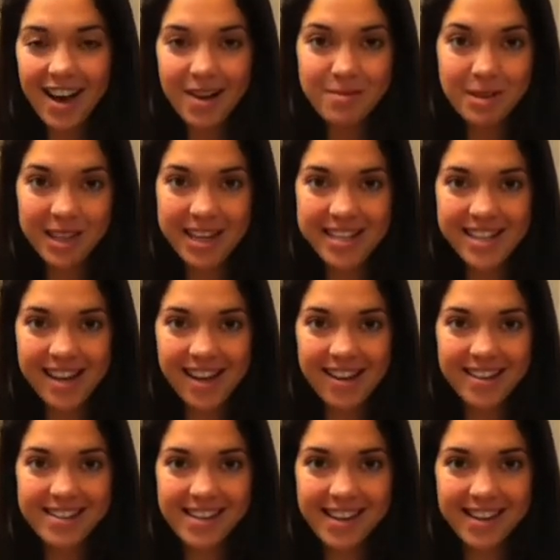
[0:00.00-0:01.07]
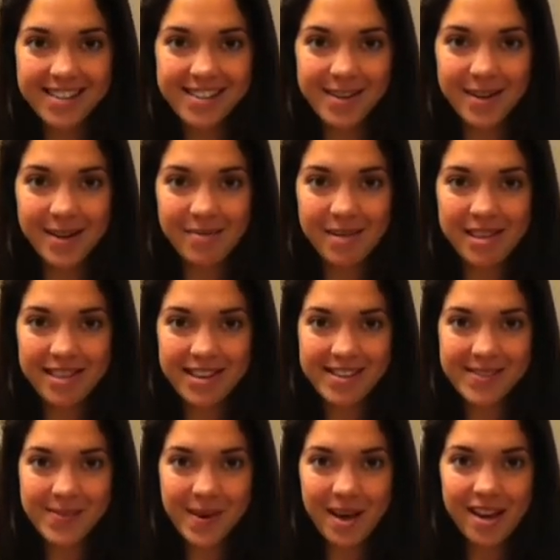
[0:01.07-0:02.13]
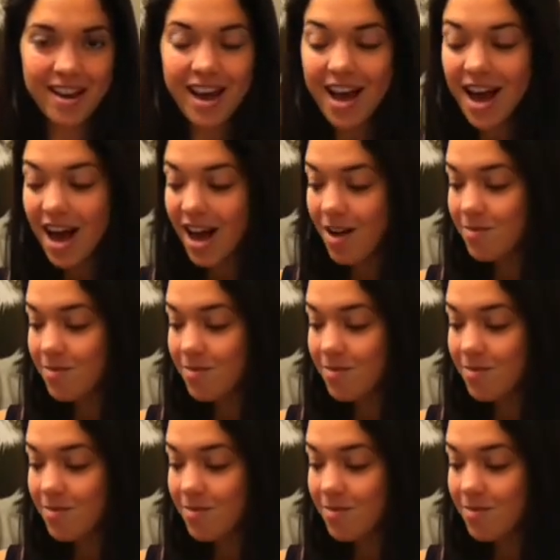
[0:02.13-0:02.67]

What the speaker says: I'm really excited to get started with this one.